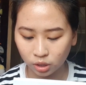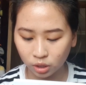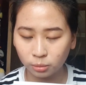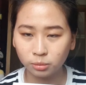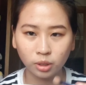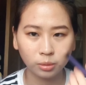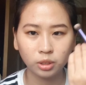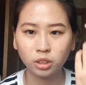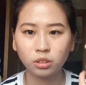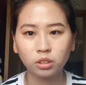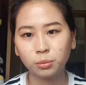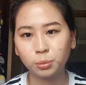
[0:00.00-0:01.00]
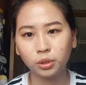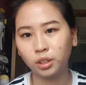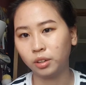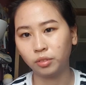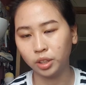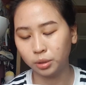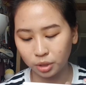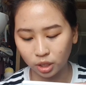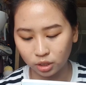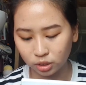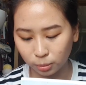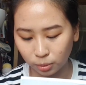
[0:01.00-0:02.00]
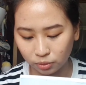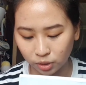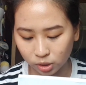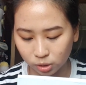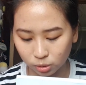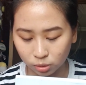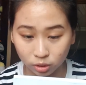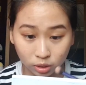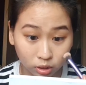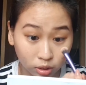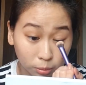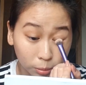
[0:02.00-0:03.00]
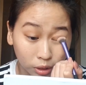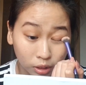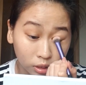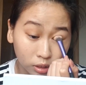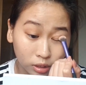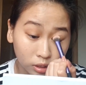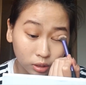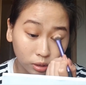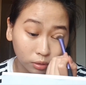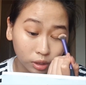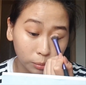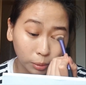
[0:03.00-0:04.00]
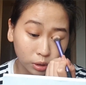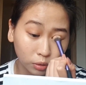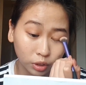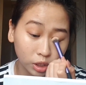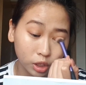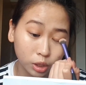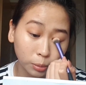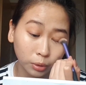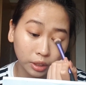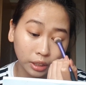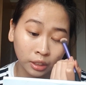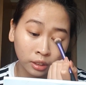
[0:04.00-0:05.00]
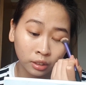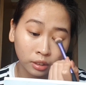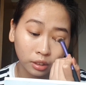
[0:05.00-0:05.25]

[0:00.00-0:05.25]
I'm, I'm just gonna put like random colors on my face so it's gonna be it's not really much of a teachable thing